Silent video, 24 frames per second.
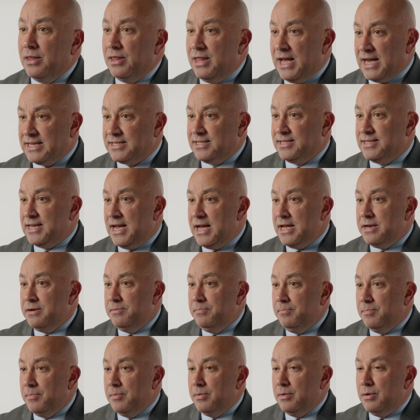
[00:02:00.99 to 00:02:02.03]
That
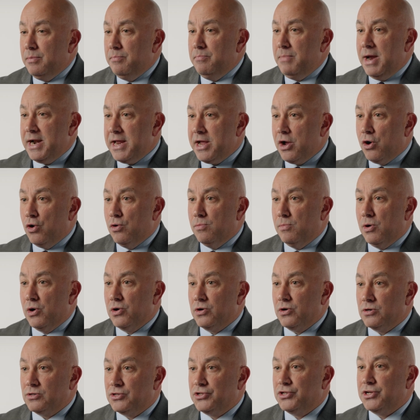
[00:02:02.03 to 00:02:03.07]
said, many
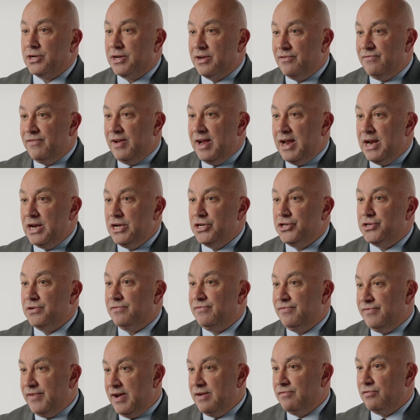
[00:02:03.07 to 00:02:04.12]
homeowners took advantage of
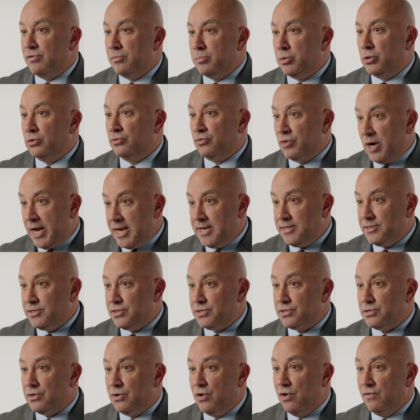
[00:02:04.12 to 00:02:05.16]
favorable
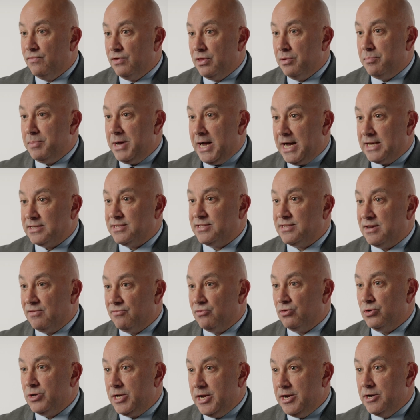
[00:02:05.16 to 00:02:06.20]
rates over the past
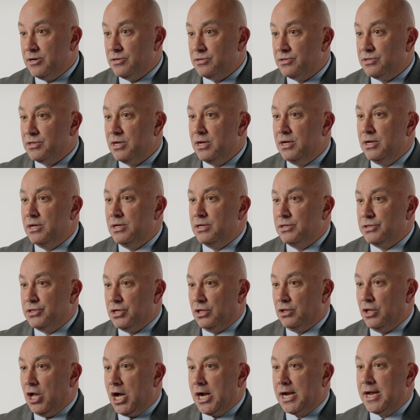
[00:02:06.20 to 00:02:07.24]
several years to
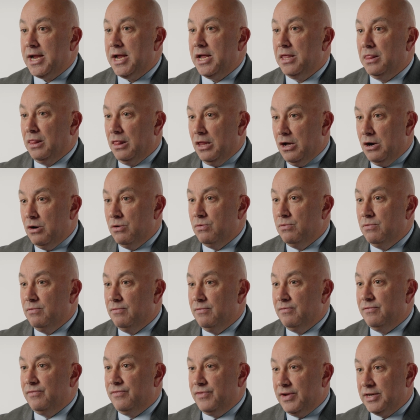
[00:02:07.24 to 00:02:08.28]
lock in low,
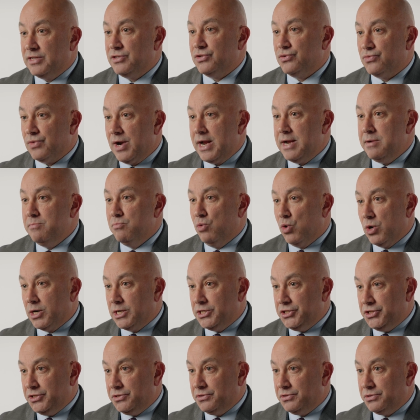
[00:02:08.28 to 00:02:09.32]
fixed-rate
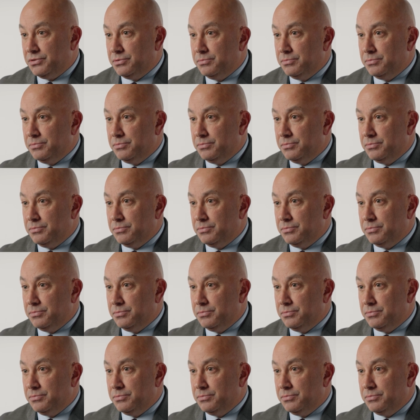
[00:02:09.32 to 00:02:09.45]
mortgages.